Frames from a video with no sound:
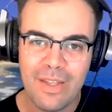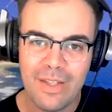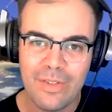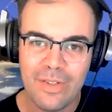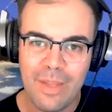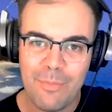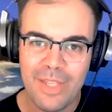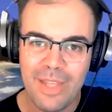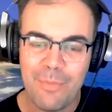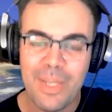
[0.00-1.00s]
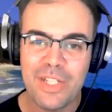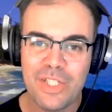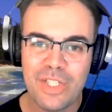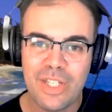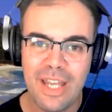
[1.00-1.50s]
including like Meerlut
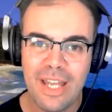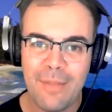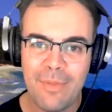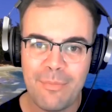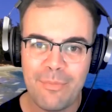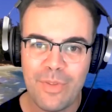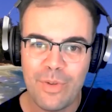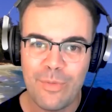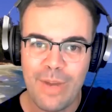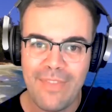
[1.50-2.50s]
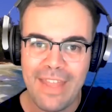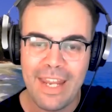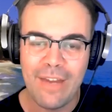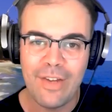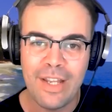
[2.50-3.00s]
Beach, in sort of around that
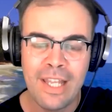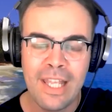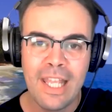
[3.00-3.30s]
area,